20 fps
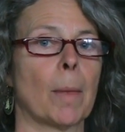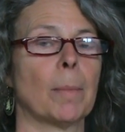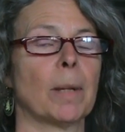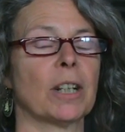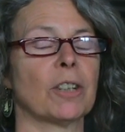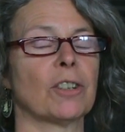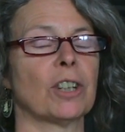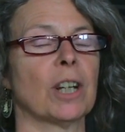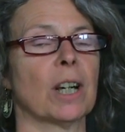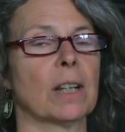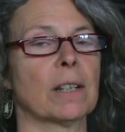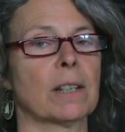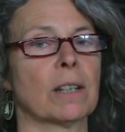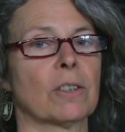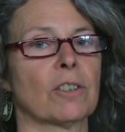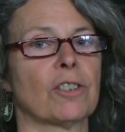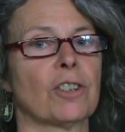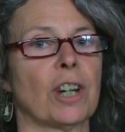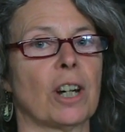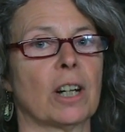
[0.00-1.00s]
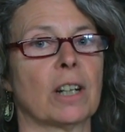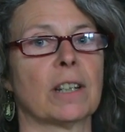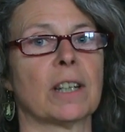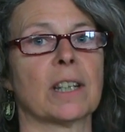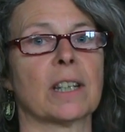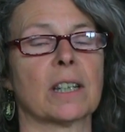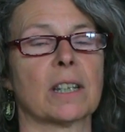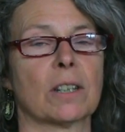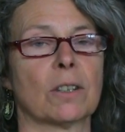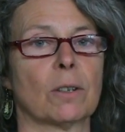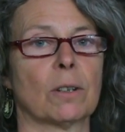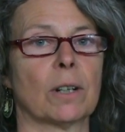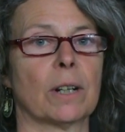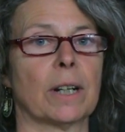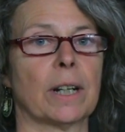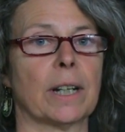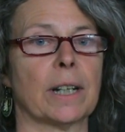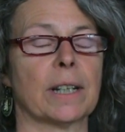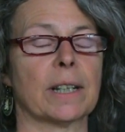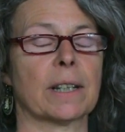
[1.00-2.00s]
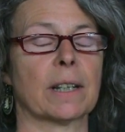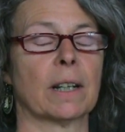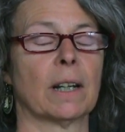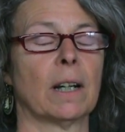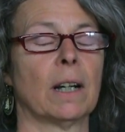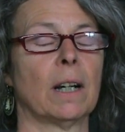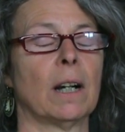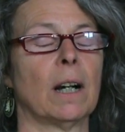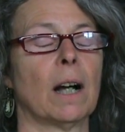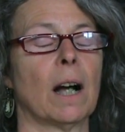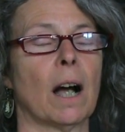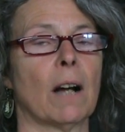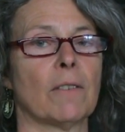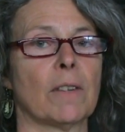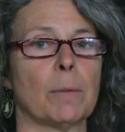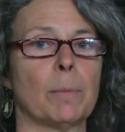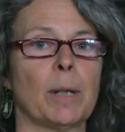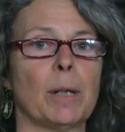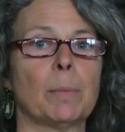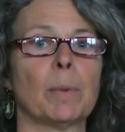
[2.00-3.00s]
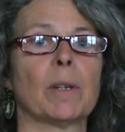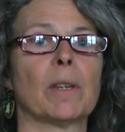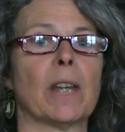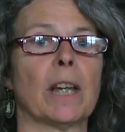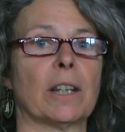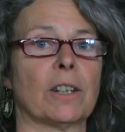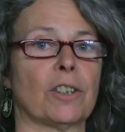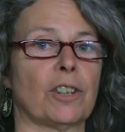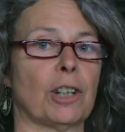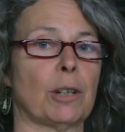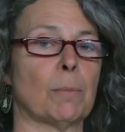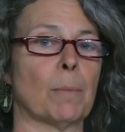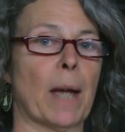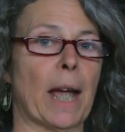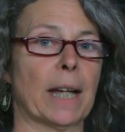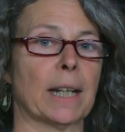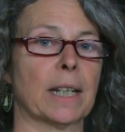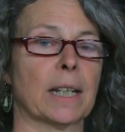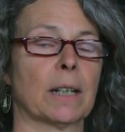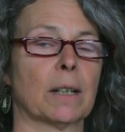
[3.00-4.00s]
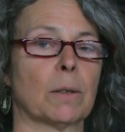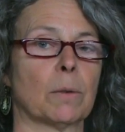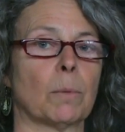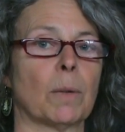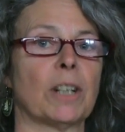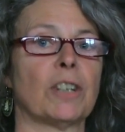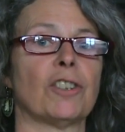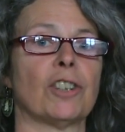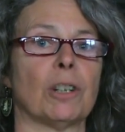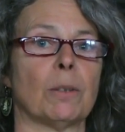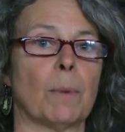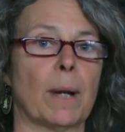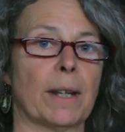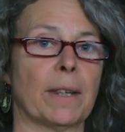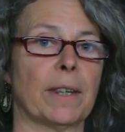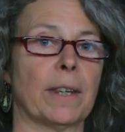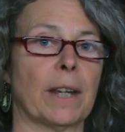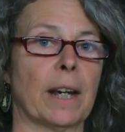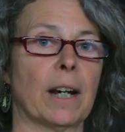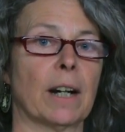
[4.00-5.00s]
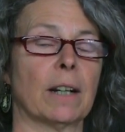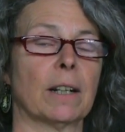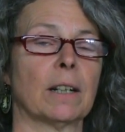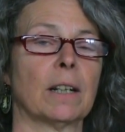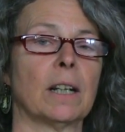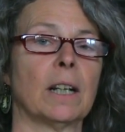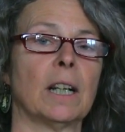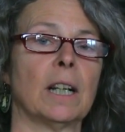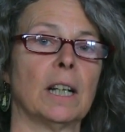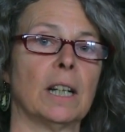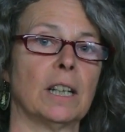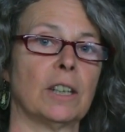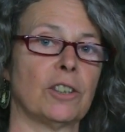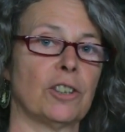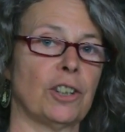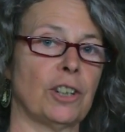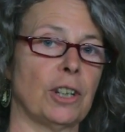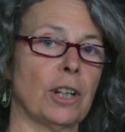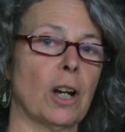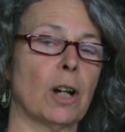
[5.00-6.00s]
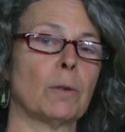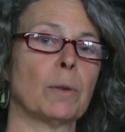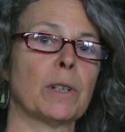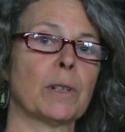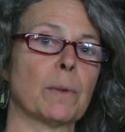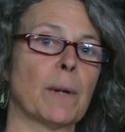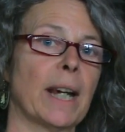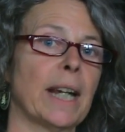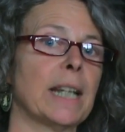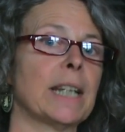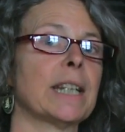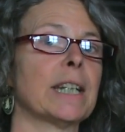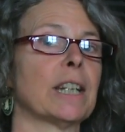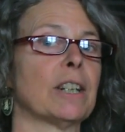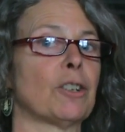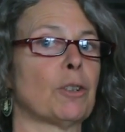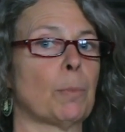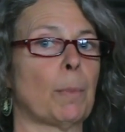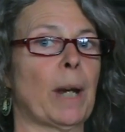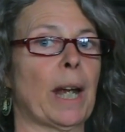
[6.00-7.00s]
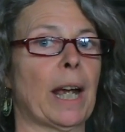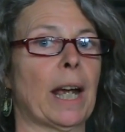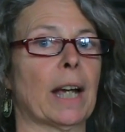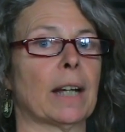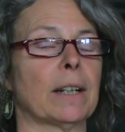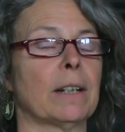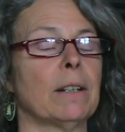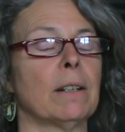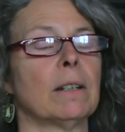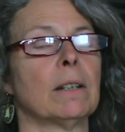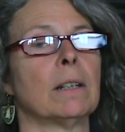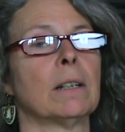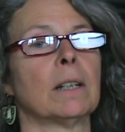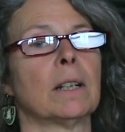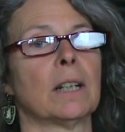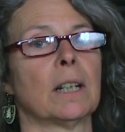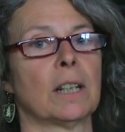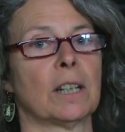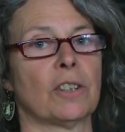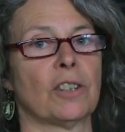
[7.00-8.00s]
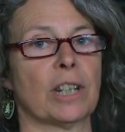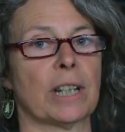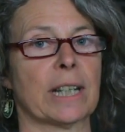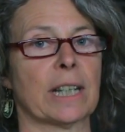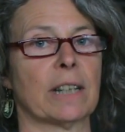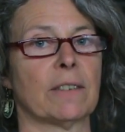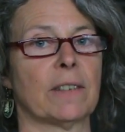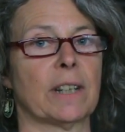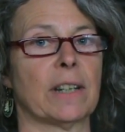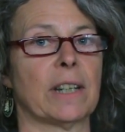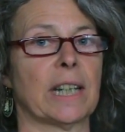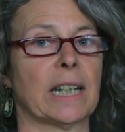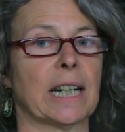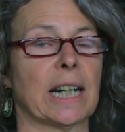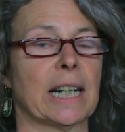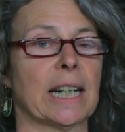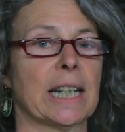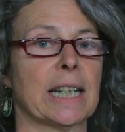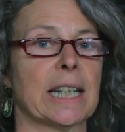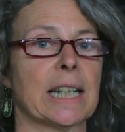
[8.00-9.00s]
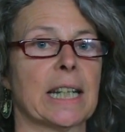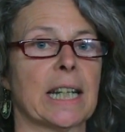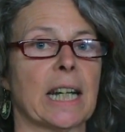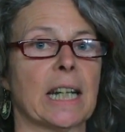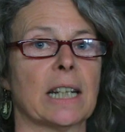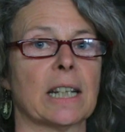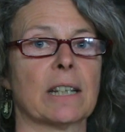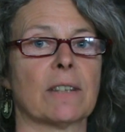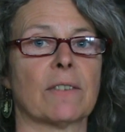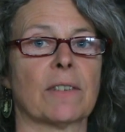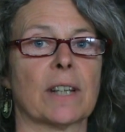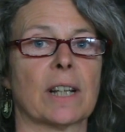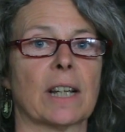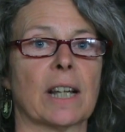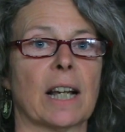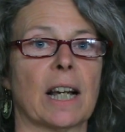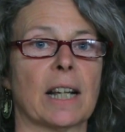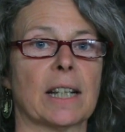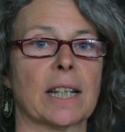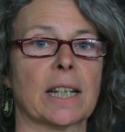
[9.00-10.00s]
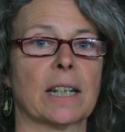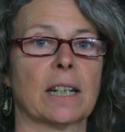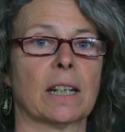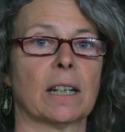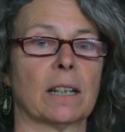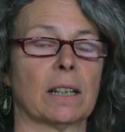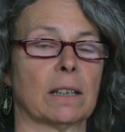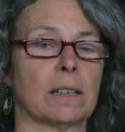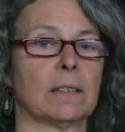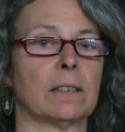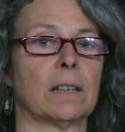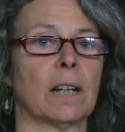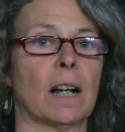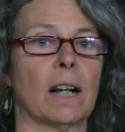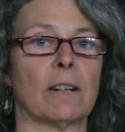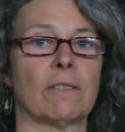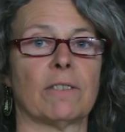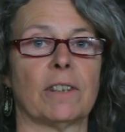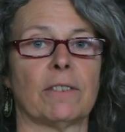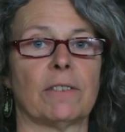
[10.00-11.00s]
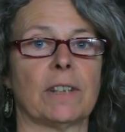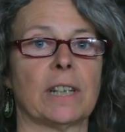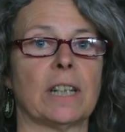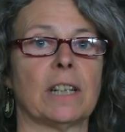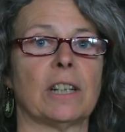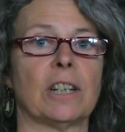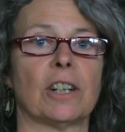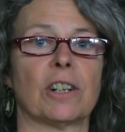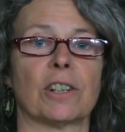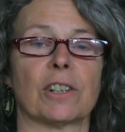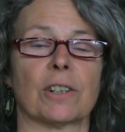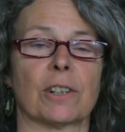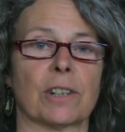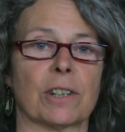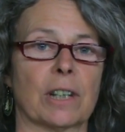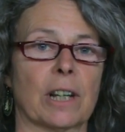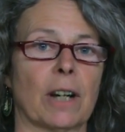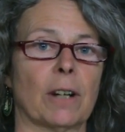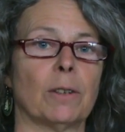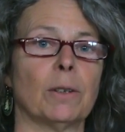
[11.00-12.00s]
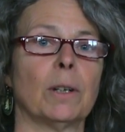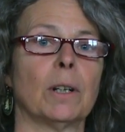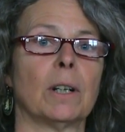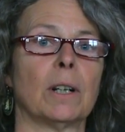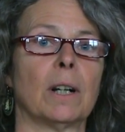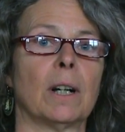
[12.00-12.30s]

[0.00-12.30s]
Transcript: but she also shared the stories of the people that she met when she went there. Chiho was raised in Japan. She's lived in the United States for the last uh, 15 years or so.